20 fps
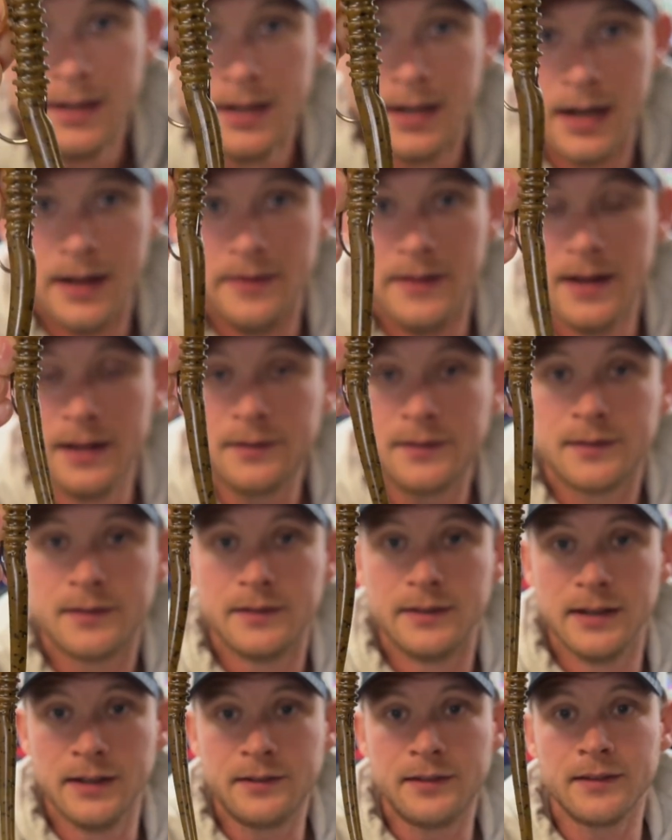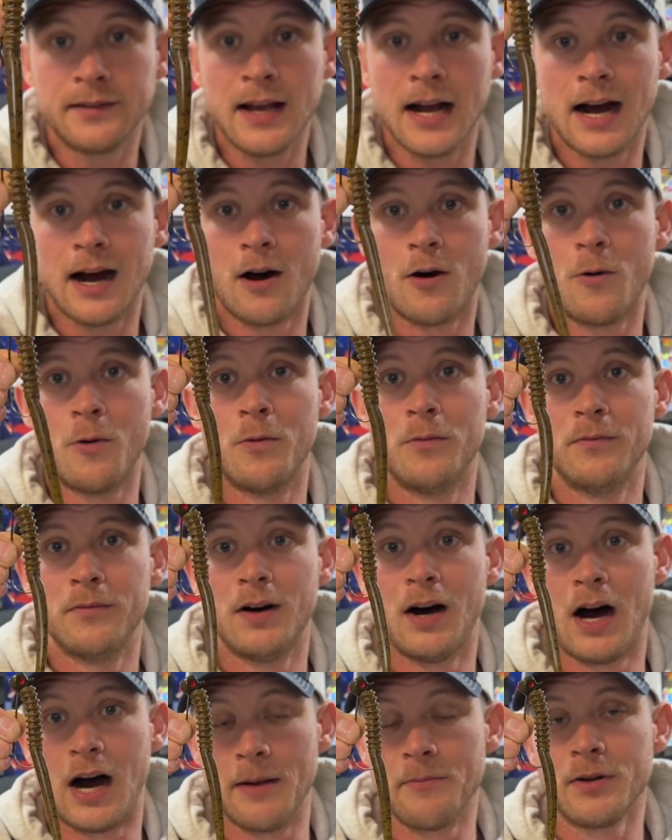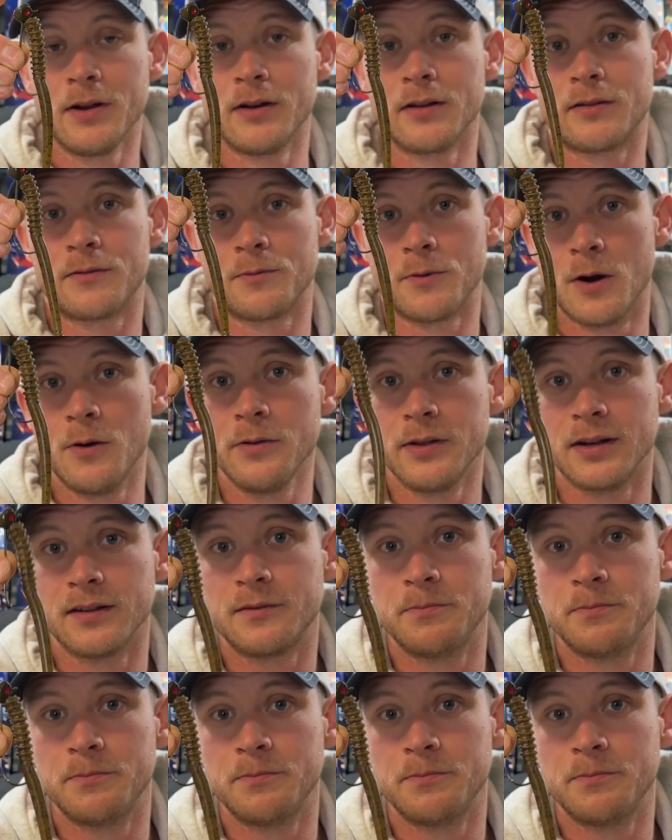And this is how I'm going to throw this